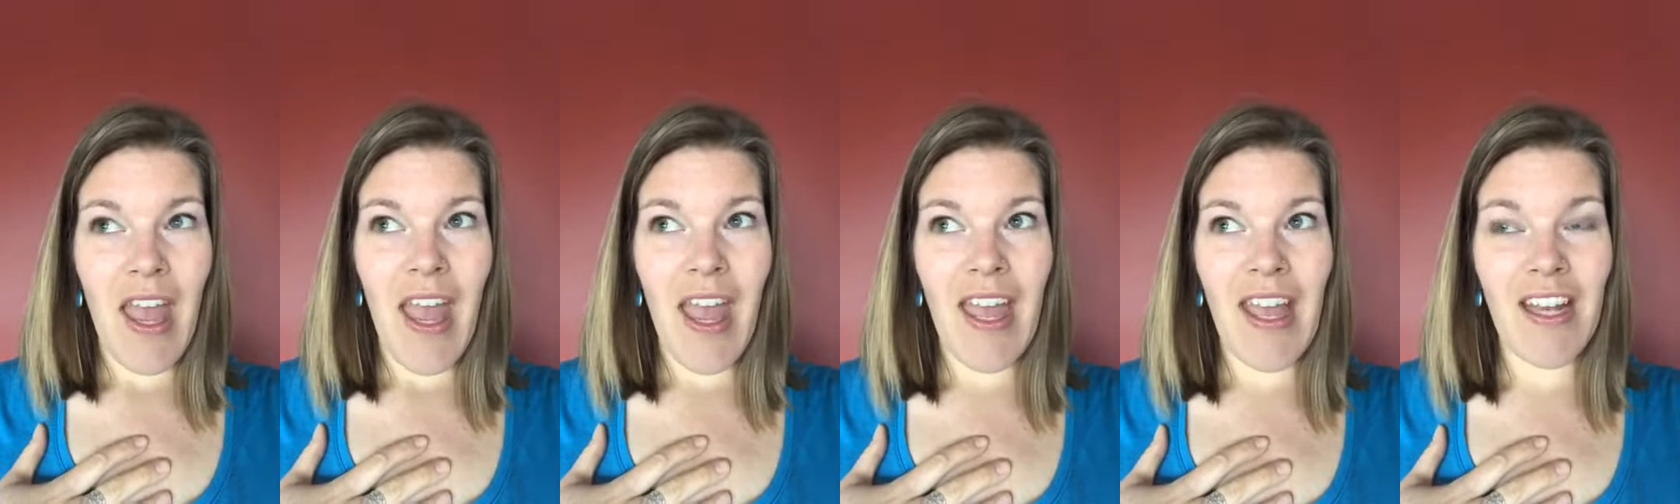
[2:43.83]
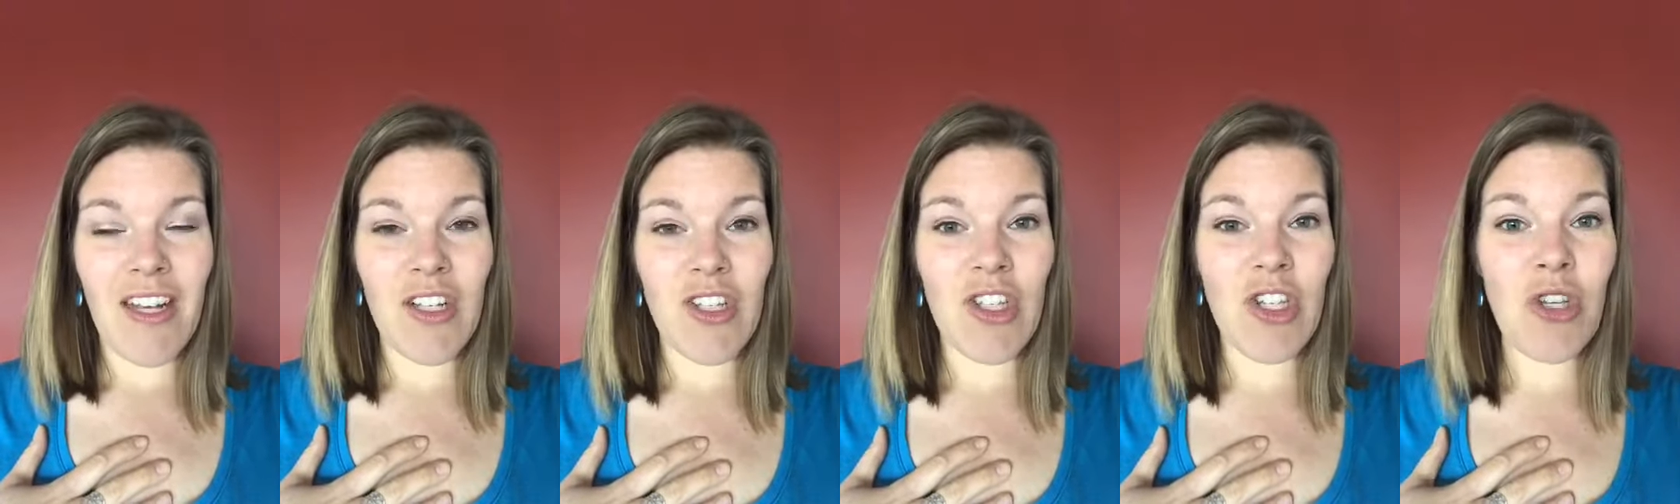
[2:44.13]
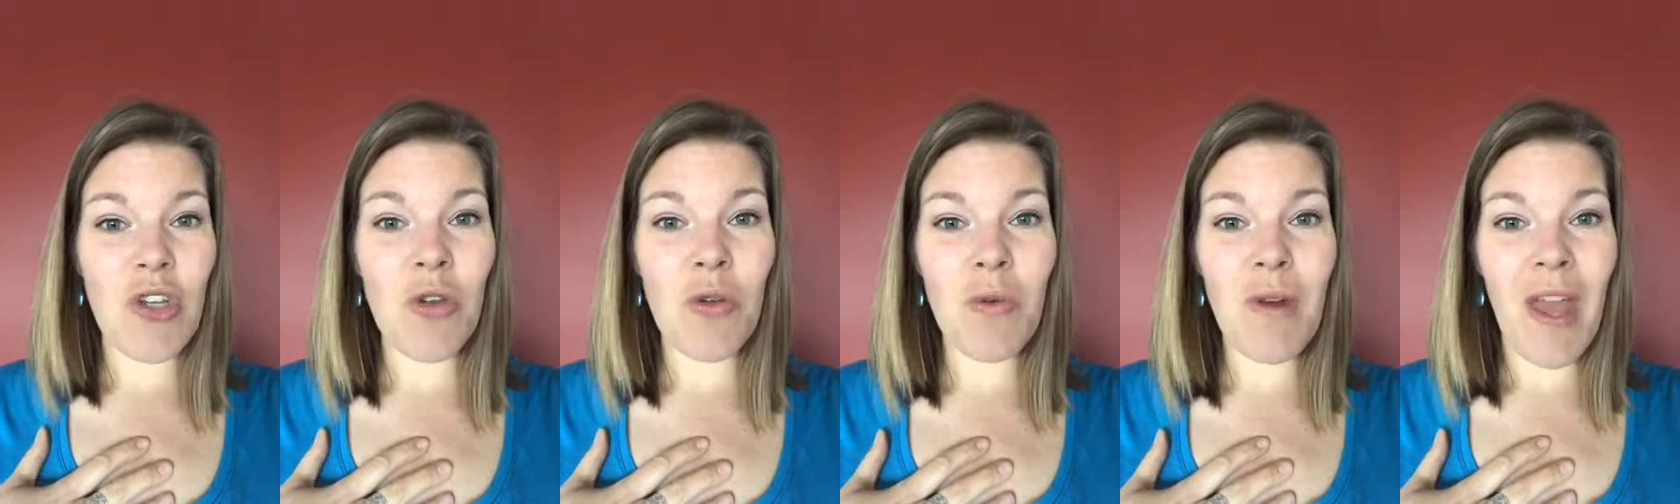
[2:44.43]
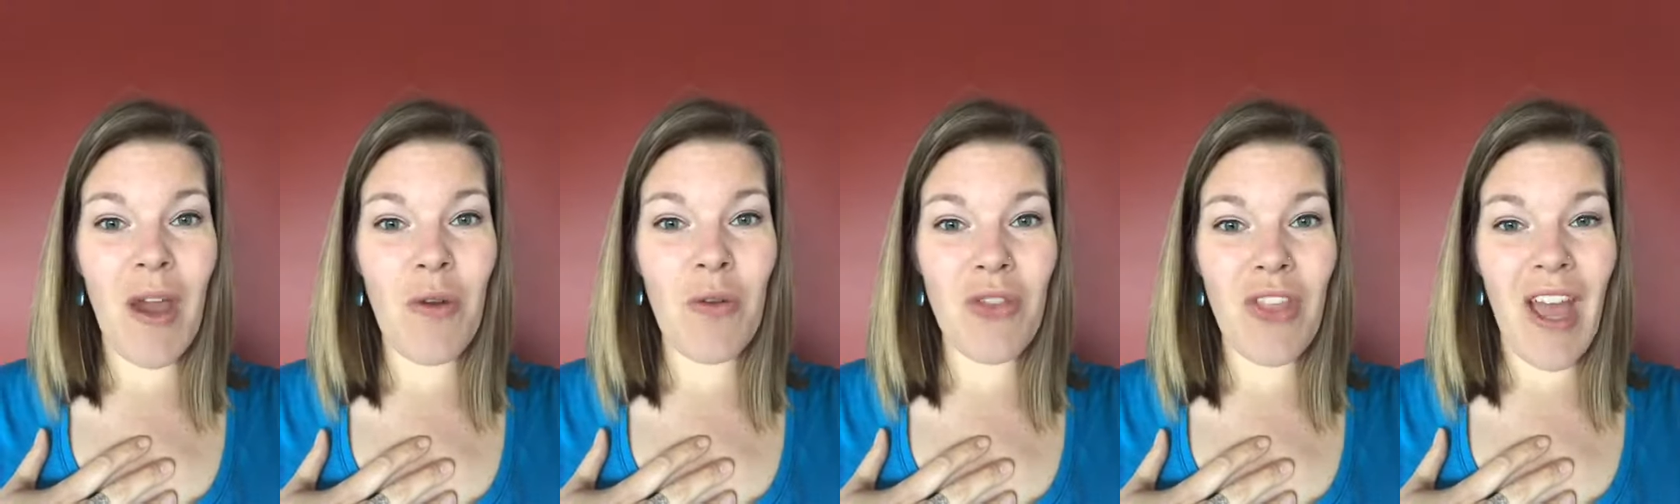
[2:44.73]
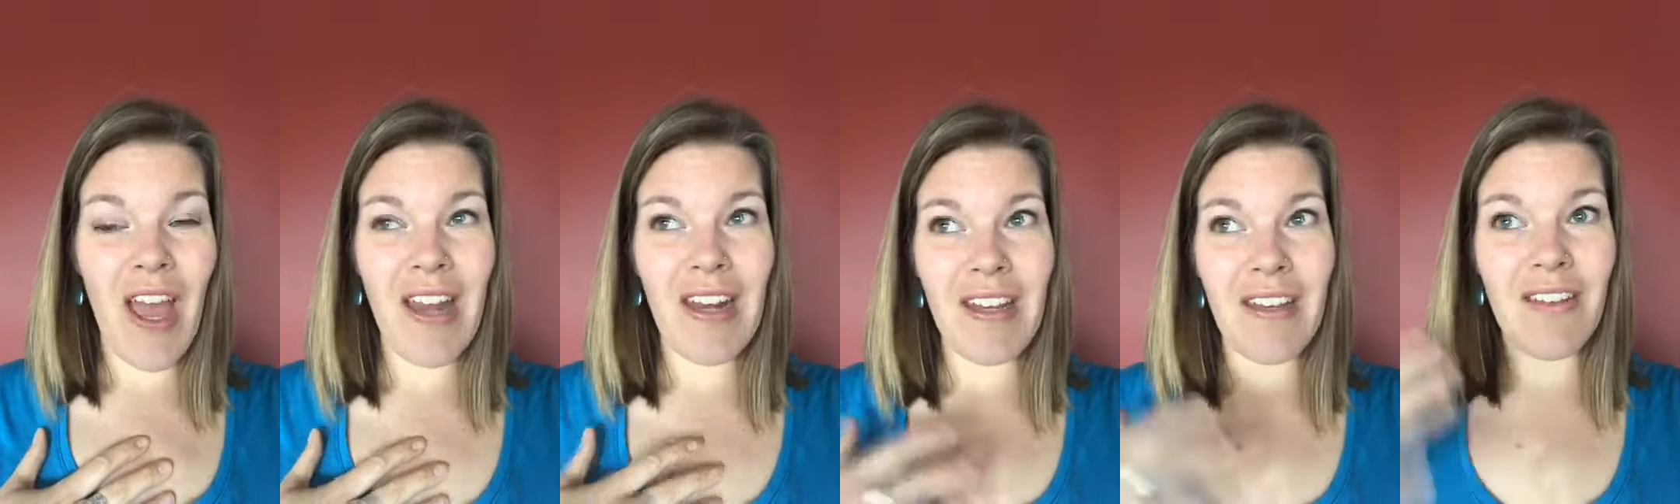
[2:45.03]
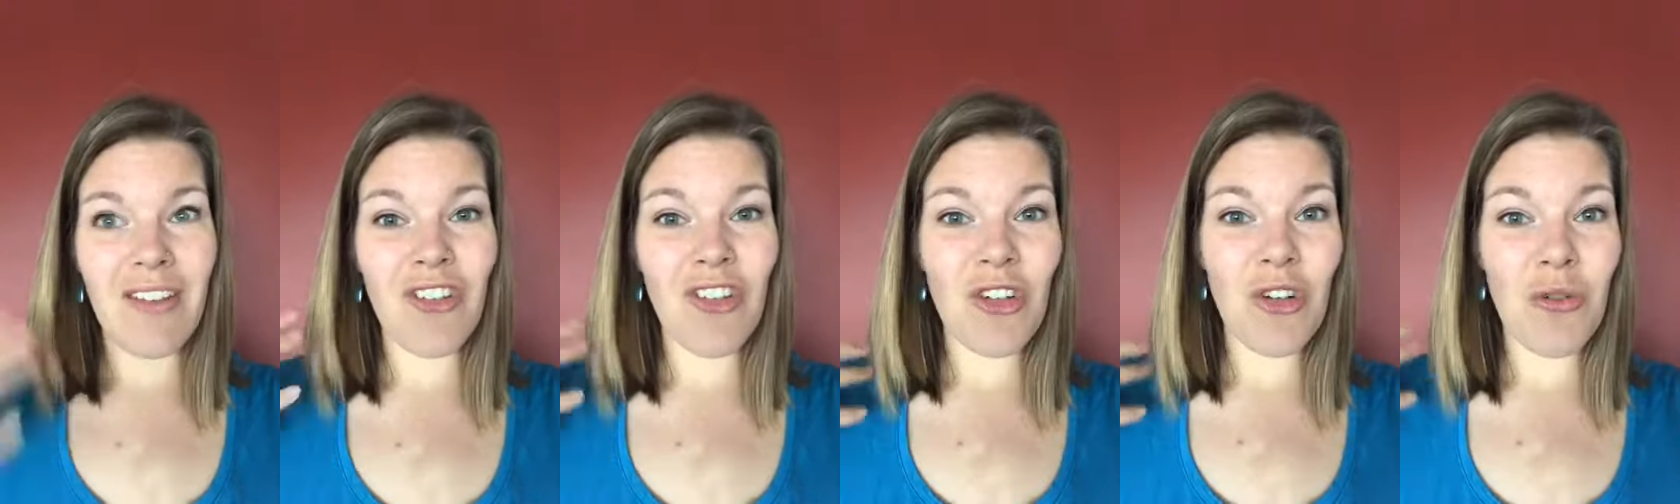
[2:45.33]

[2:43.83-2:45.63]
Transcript: and tune out that inner